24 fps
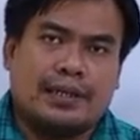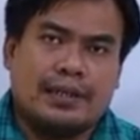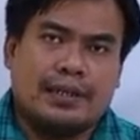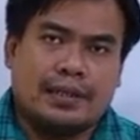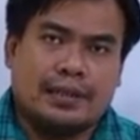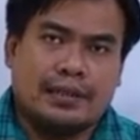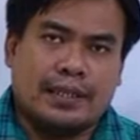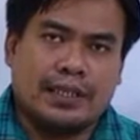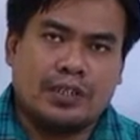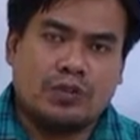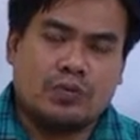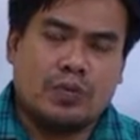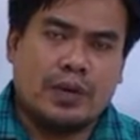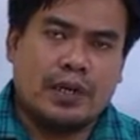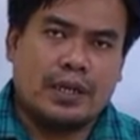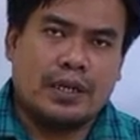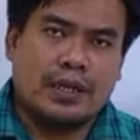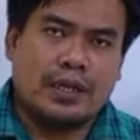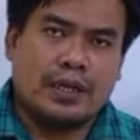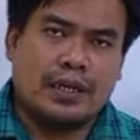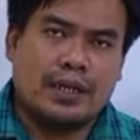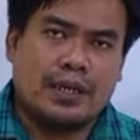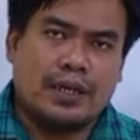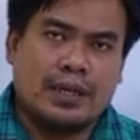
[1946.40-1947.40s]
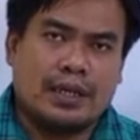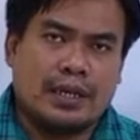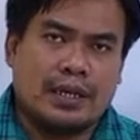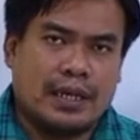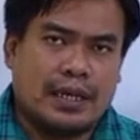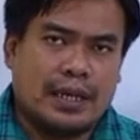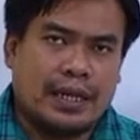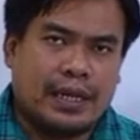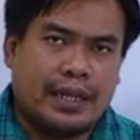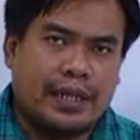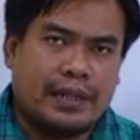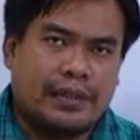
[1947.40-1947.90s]
This one
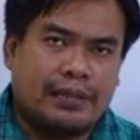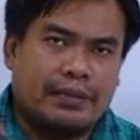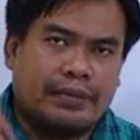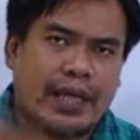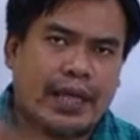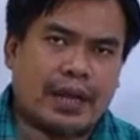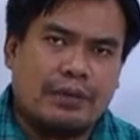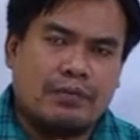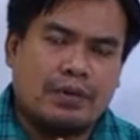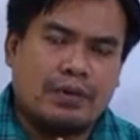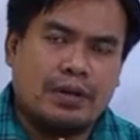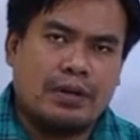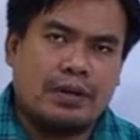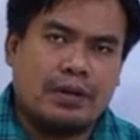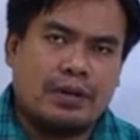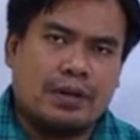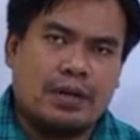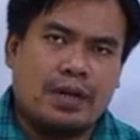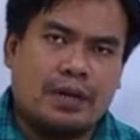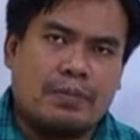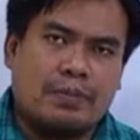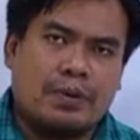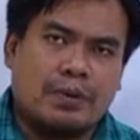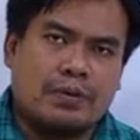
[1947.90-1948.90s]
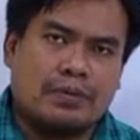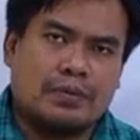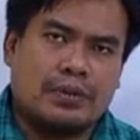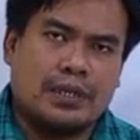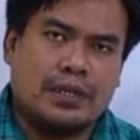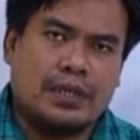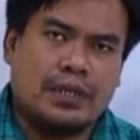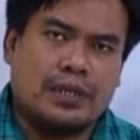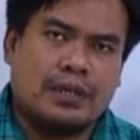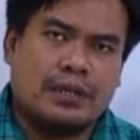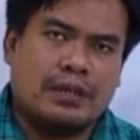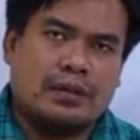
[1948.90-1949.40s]
and that one about
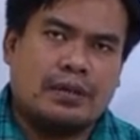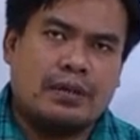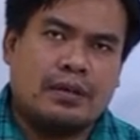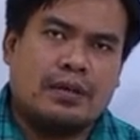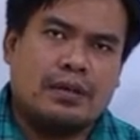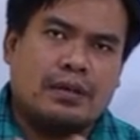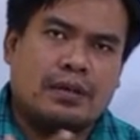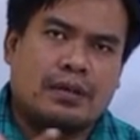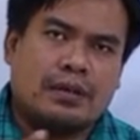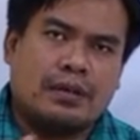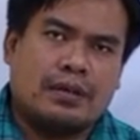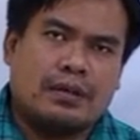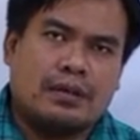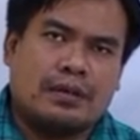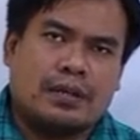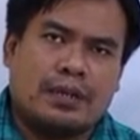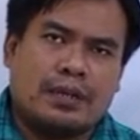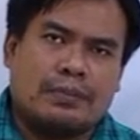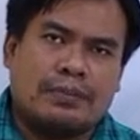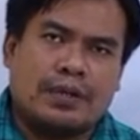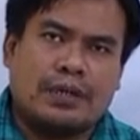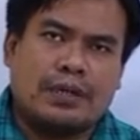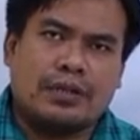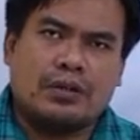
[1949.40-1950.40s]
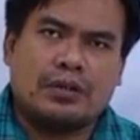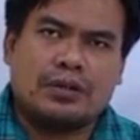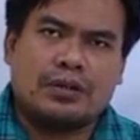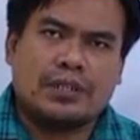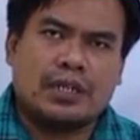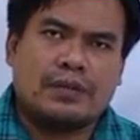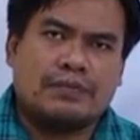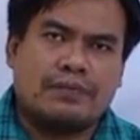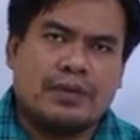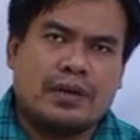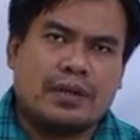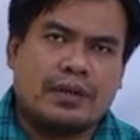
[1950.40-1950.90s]
the keeping
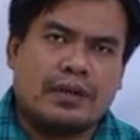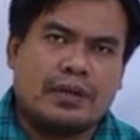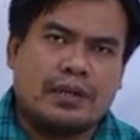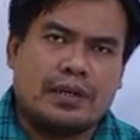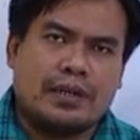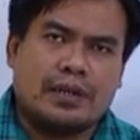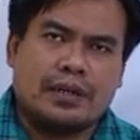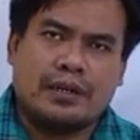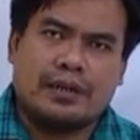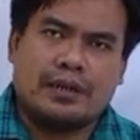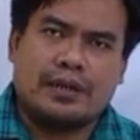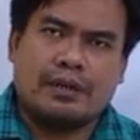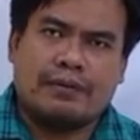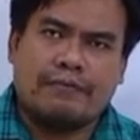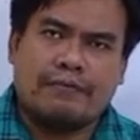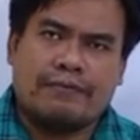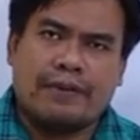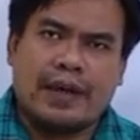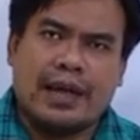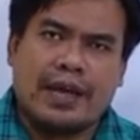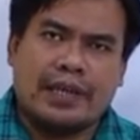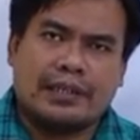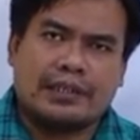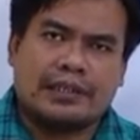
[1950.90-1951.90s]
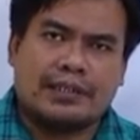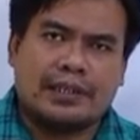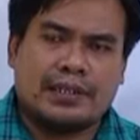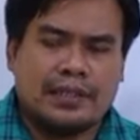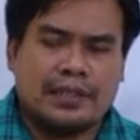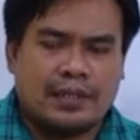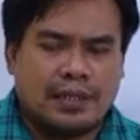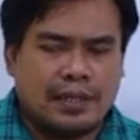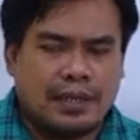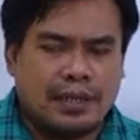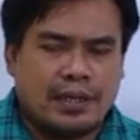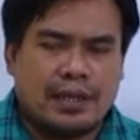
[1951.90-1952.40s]
yourself hungry, fast
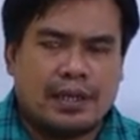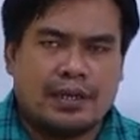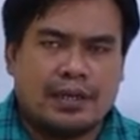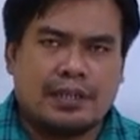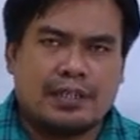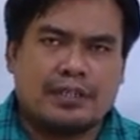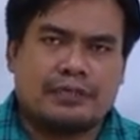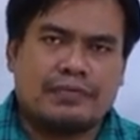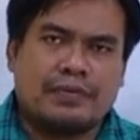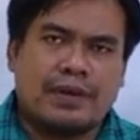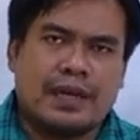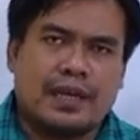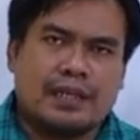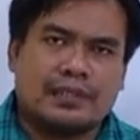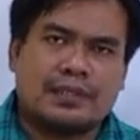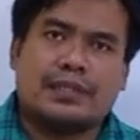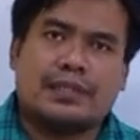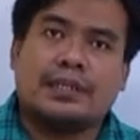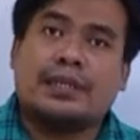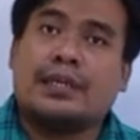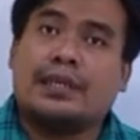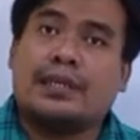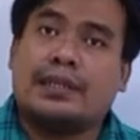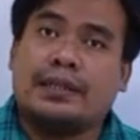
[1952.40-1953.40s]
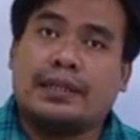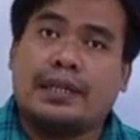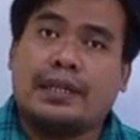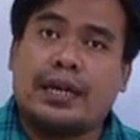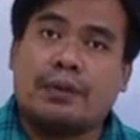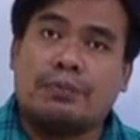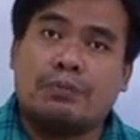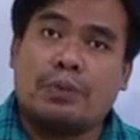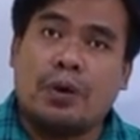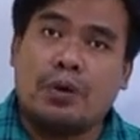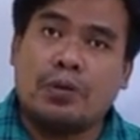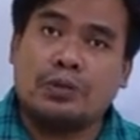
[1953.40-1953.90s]
and this fast, they
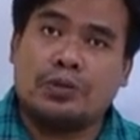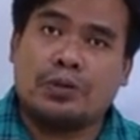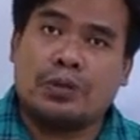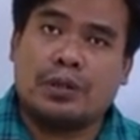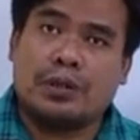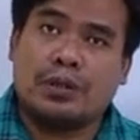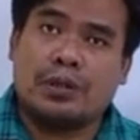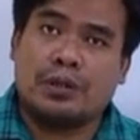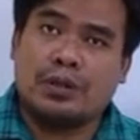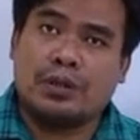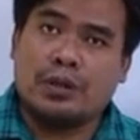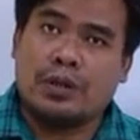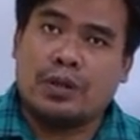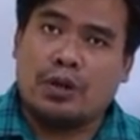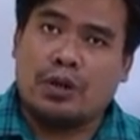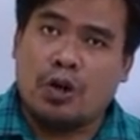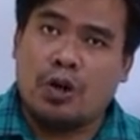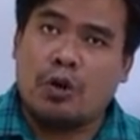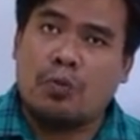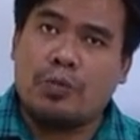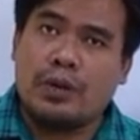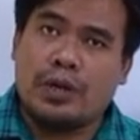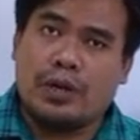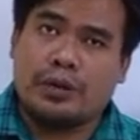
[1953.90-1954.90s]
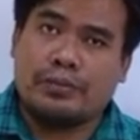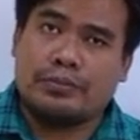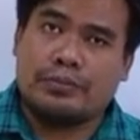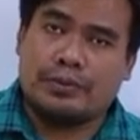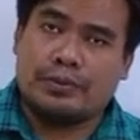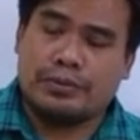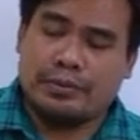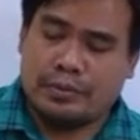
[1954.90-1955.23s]
are both homonyms.